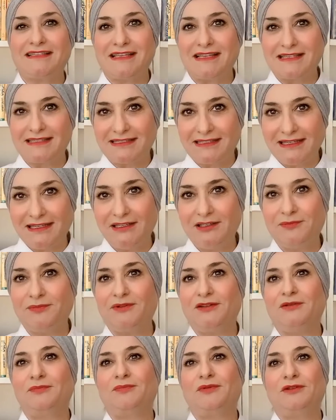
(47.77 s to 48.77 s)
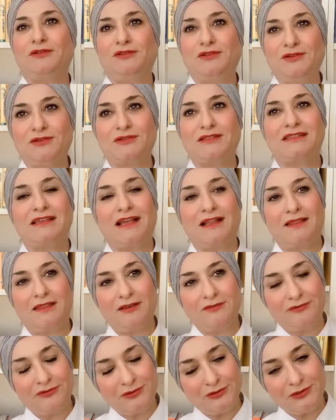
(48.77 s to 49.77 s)
sustainable produce
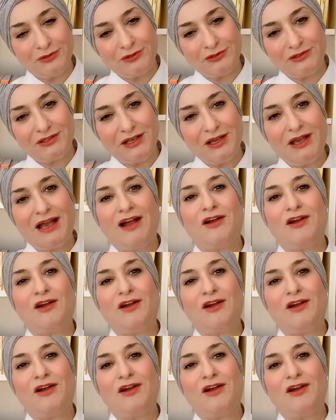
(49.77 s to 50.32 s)
healthy food.